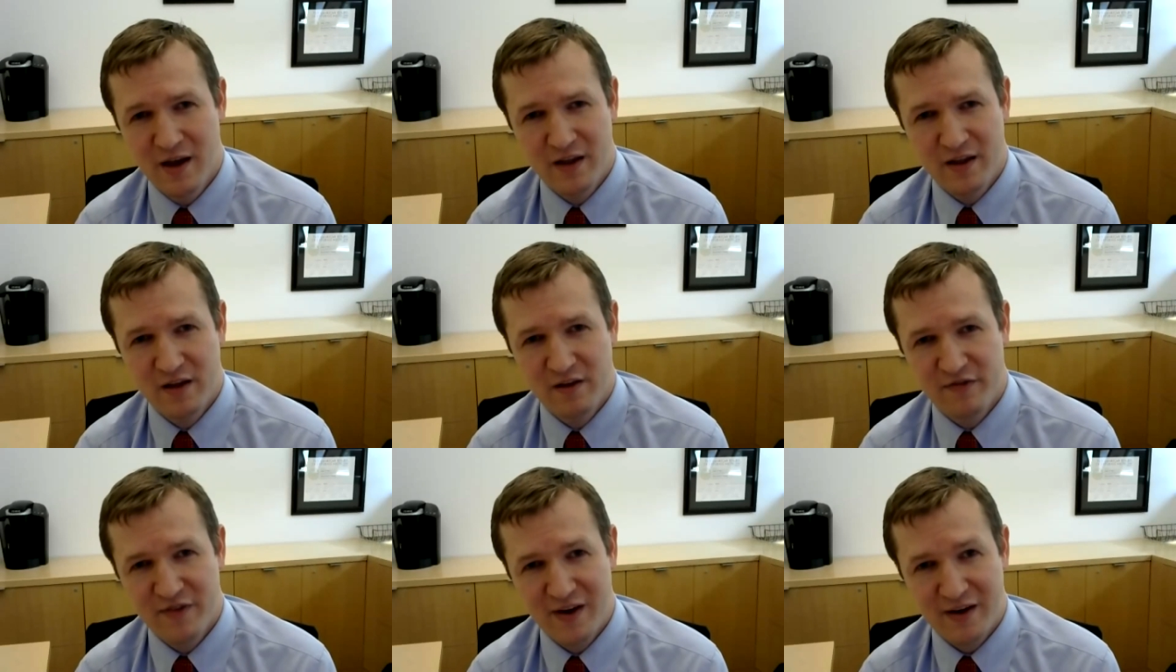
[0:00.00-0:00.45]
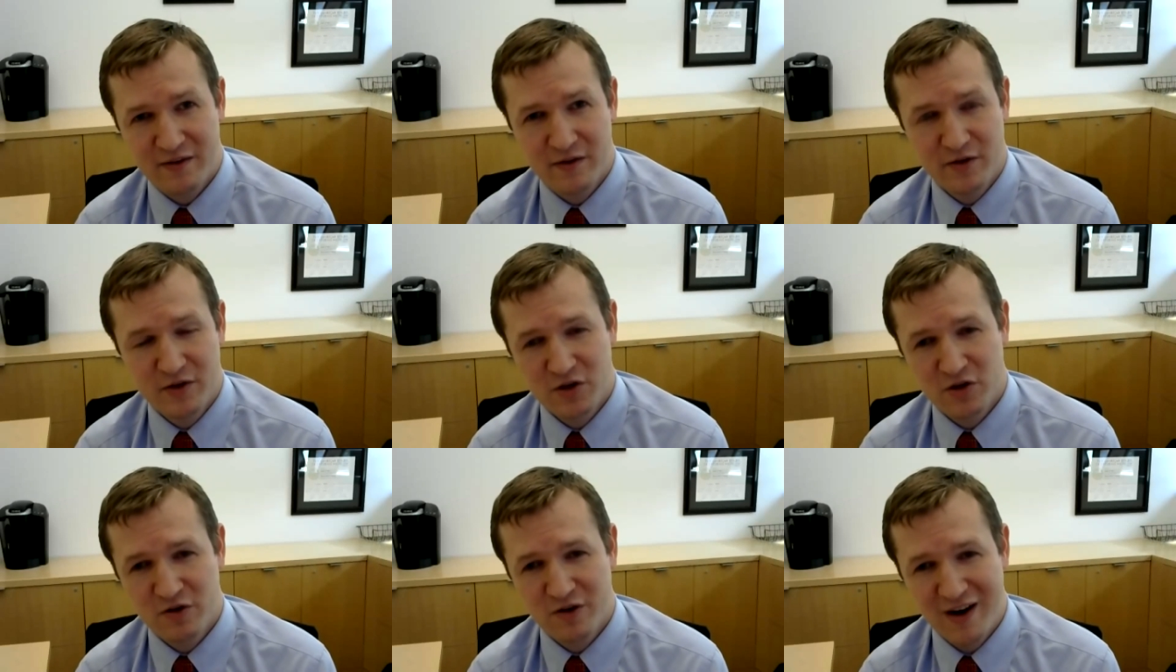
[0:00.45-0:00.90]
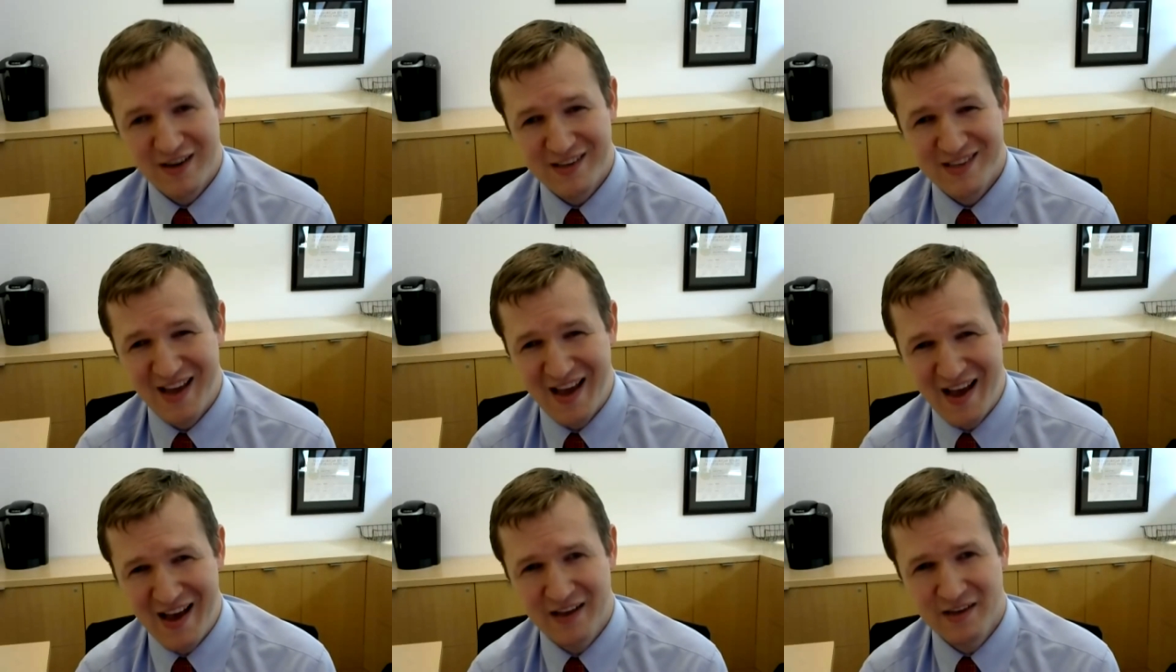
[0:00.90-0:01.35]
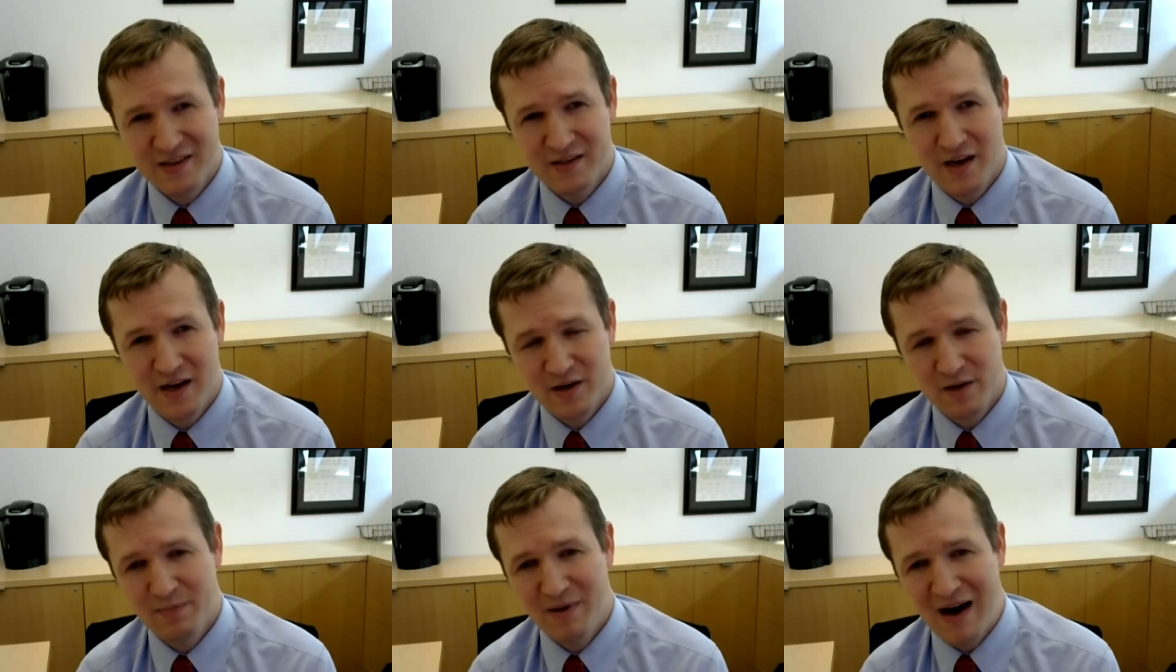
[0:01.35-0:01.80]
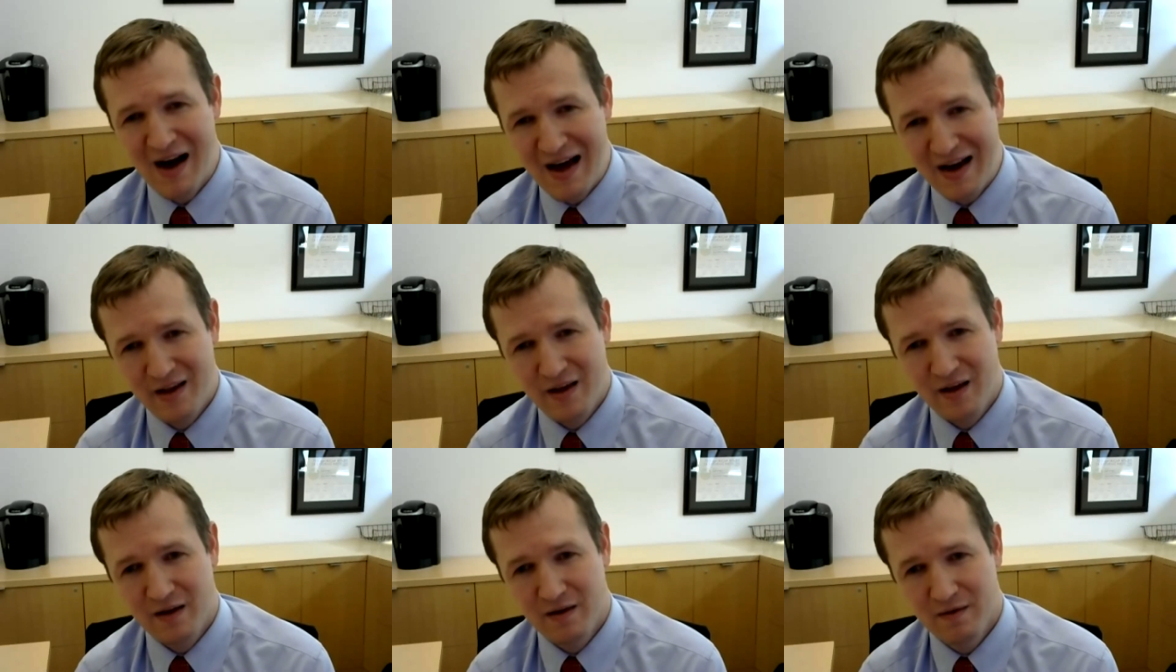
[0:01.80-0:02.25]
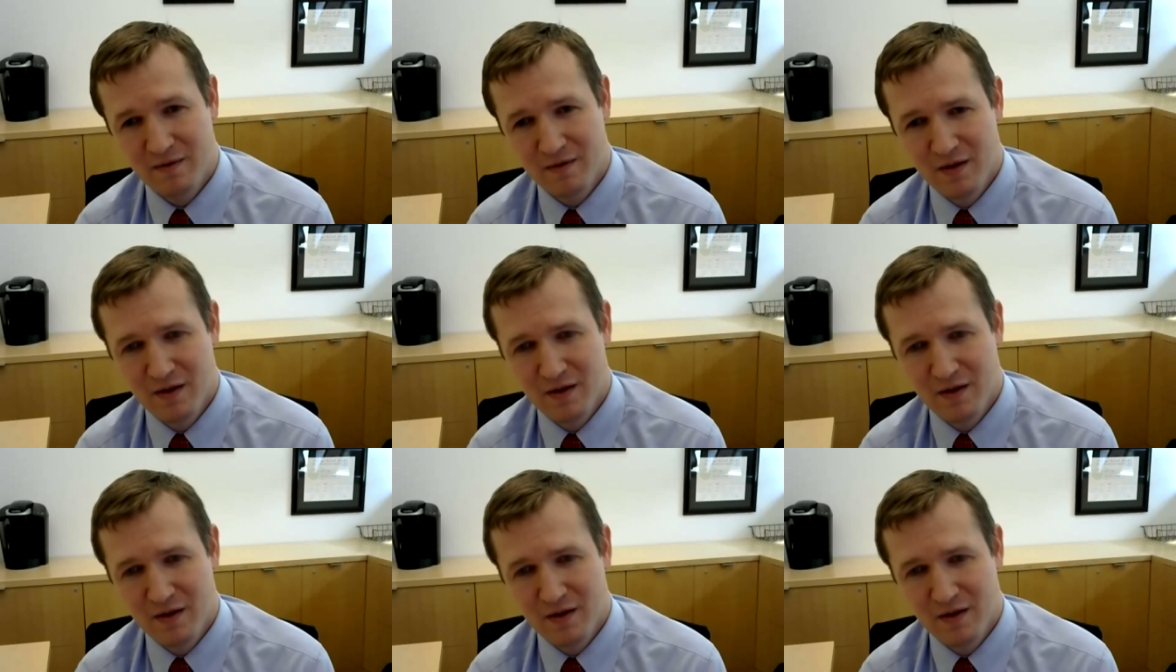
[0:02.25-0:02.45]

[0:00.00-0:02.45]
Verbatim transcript: and the effect that the stress has on your body.